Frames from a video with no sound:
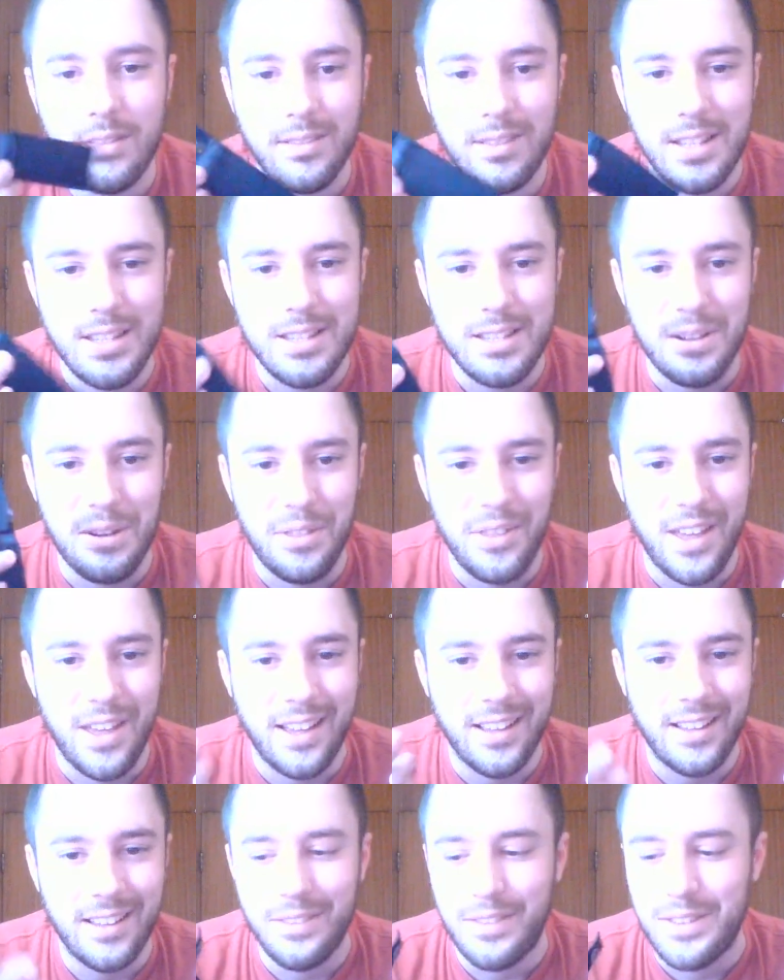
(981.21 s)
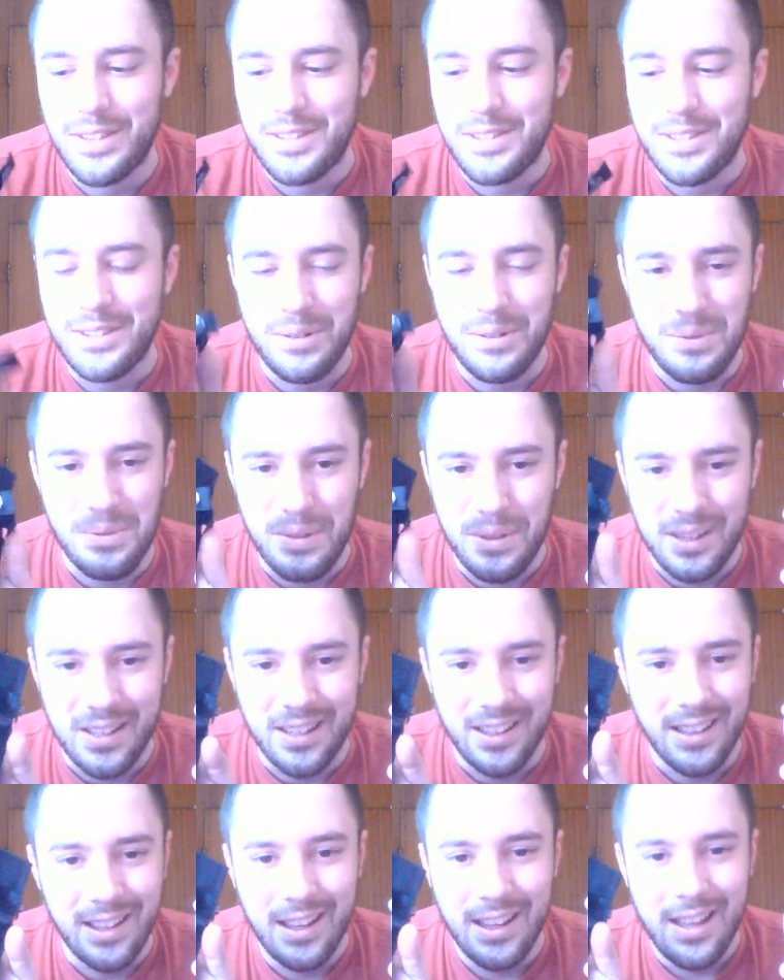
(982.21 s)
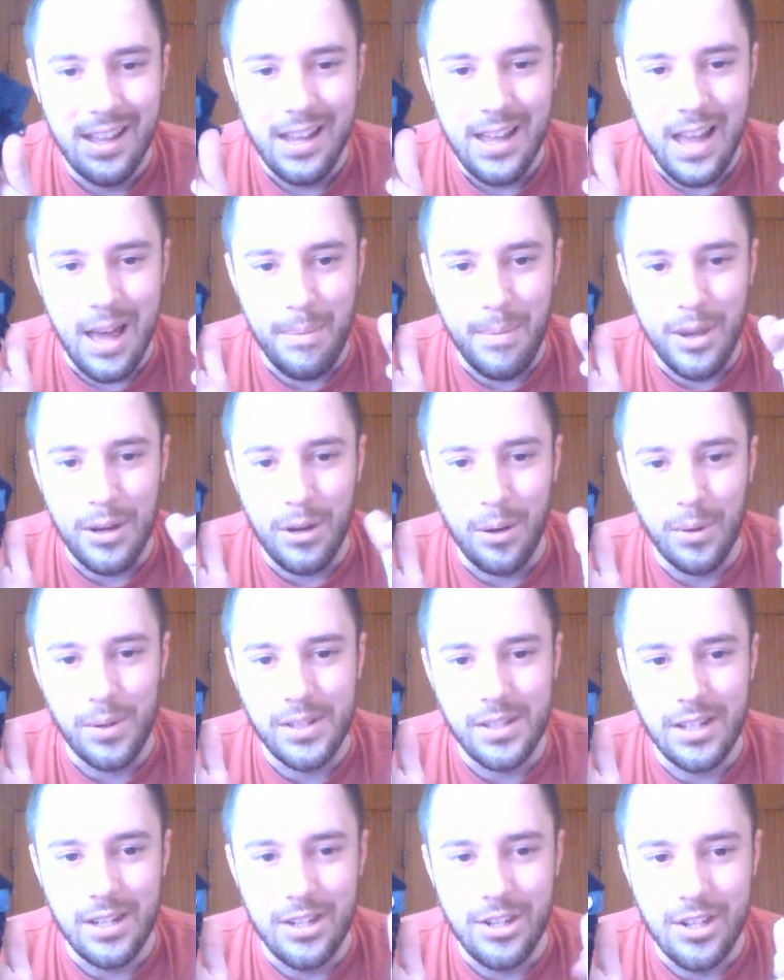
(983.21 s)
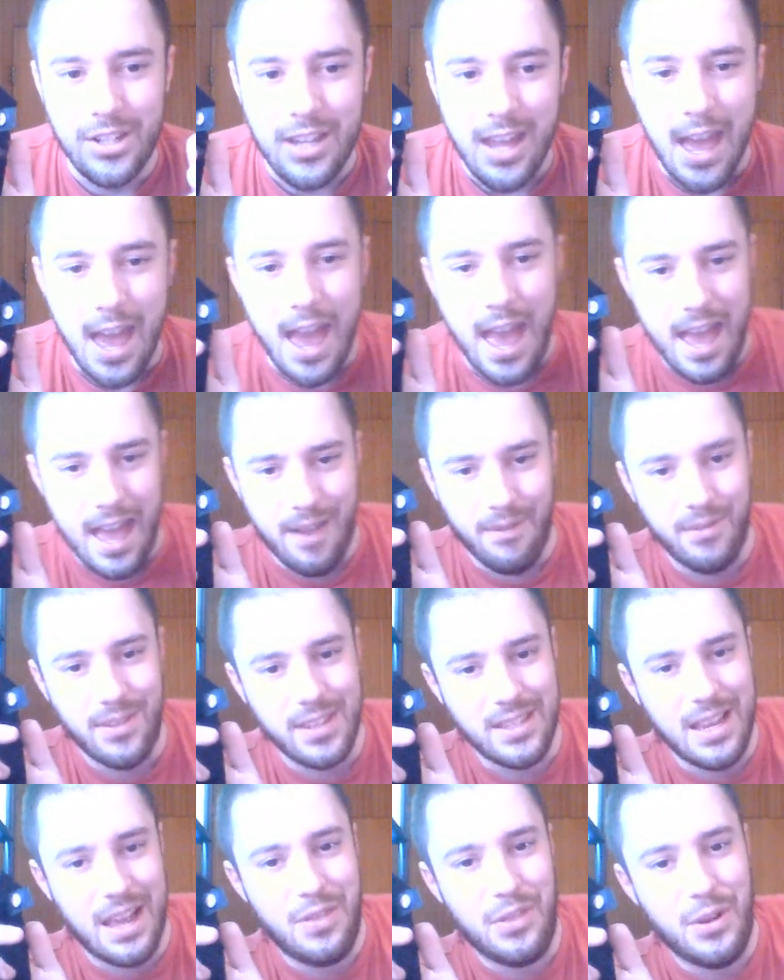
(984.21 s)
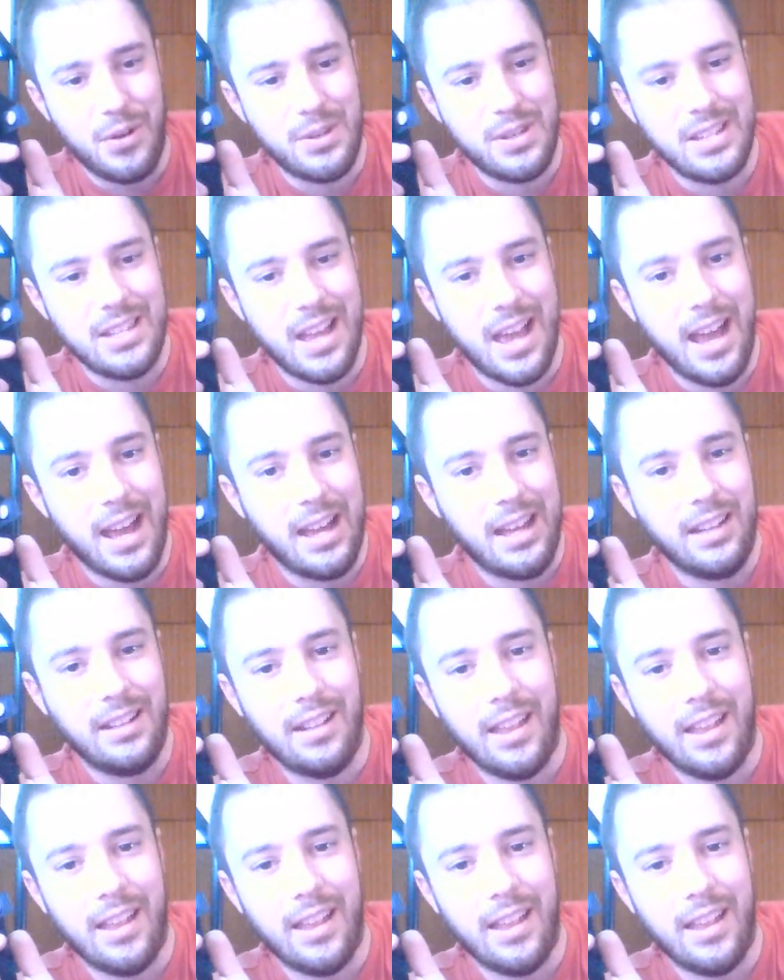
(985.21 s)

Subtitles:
This little thing. This, you don't really, I mean, no one's gonna just have this on their side.